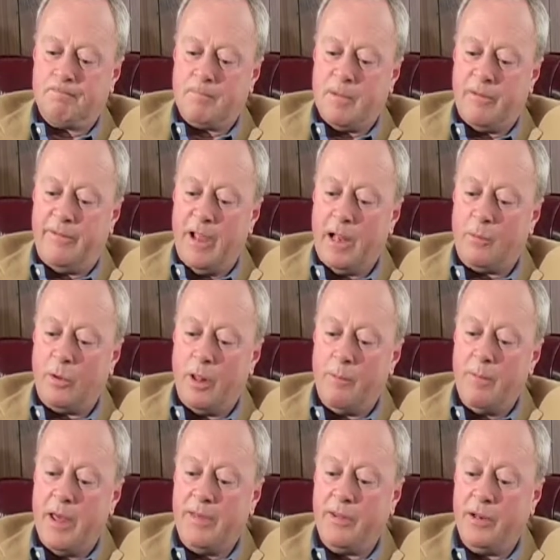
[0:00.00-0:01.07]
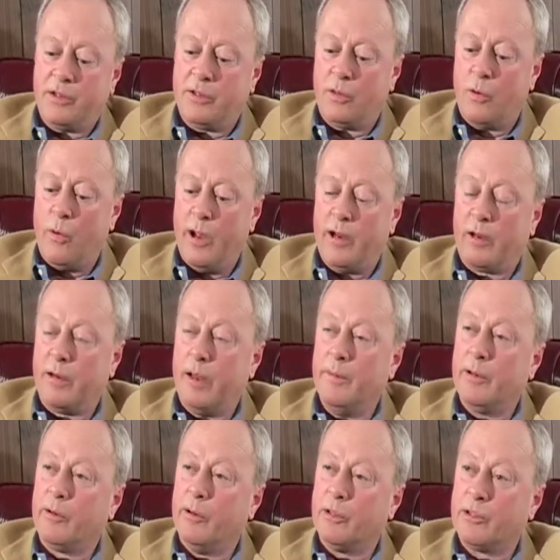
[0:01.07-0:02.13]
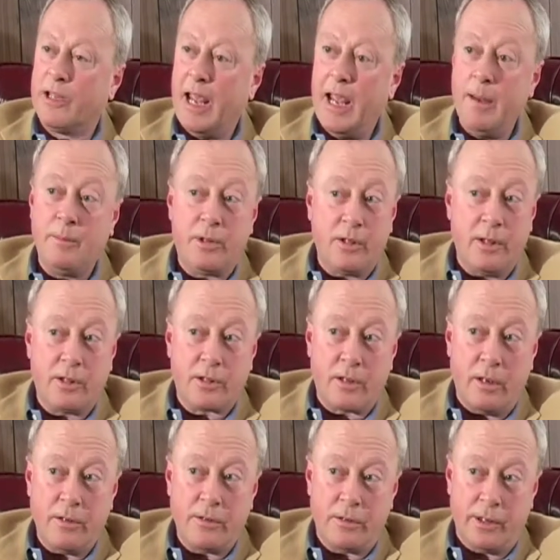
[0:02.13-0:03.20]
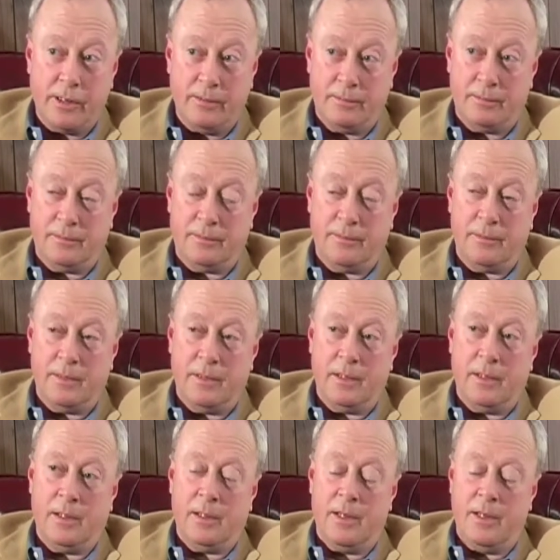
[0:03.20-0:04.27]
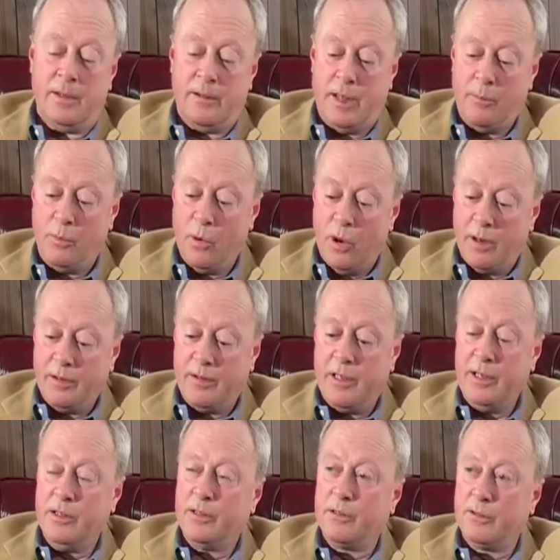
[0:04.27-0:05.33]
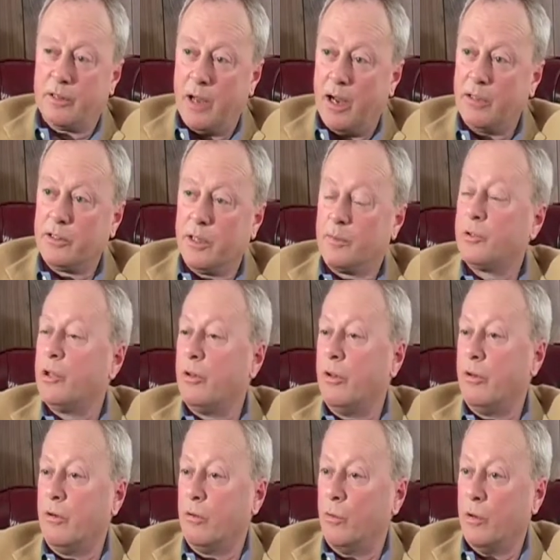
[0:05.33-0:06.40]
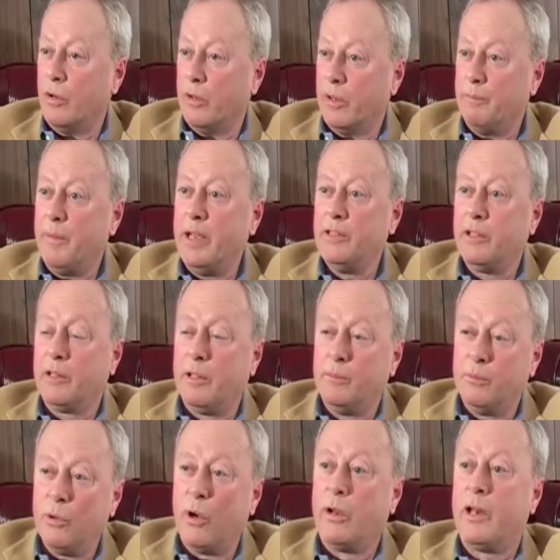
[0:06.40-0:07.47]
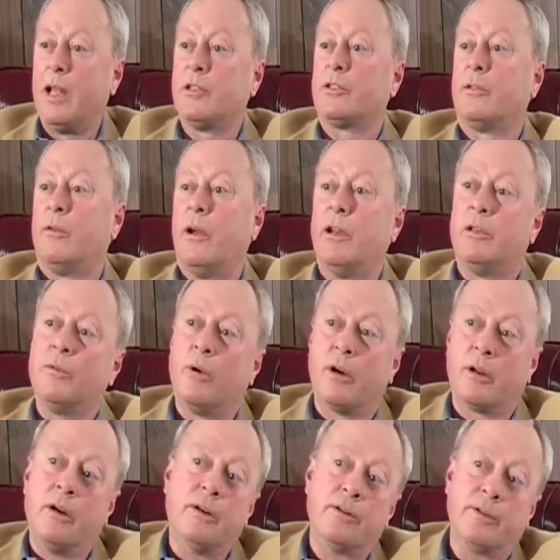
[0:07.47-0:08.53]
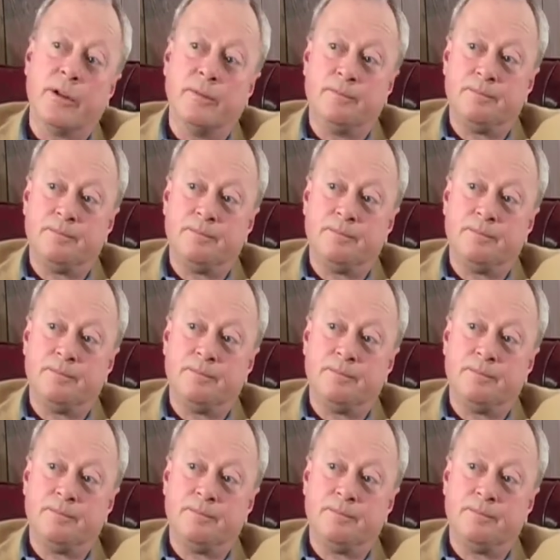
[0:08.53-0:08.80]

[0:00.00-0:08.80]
In fact, when the Methodist and Quaker immigrants came to this country, they brought these concepts to the New World. They basically brought SRI to our country.